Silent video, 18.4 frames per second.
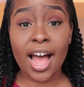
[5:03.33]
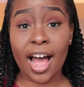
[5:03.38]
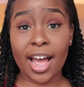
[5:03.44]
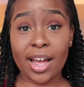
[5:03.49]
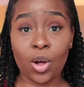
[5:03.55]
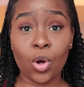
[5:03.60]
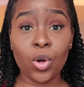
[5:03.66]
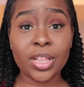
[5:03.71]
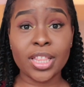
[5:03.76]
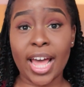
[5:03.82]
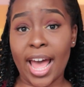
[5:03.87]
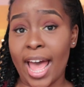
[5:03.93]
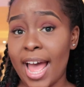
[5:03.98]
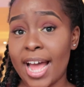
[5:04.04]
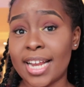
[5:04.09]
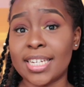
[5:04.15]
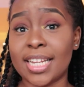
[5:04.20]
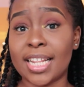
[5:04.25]
I hold their
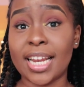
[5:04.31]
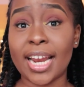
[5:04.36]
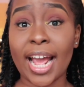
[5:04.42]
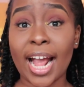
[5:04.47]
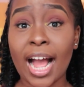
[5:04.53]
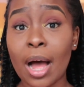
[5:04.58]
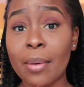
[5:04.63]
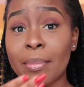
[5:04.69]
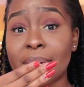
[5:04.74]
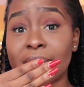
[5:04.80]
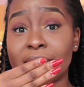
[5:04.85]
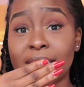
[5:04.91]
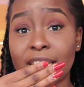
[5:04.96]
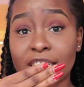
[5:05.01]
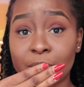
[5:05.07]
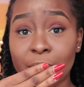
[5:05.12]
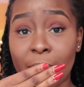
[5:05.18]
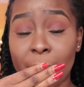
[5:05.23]
hand, and then I come and
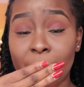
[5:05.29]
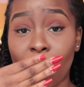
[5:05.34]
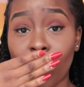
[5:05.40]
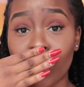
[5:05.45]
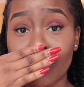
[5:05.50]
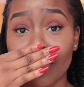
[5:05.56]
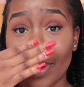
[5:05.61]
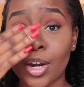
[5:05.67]
touch my mouth,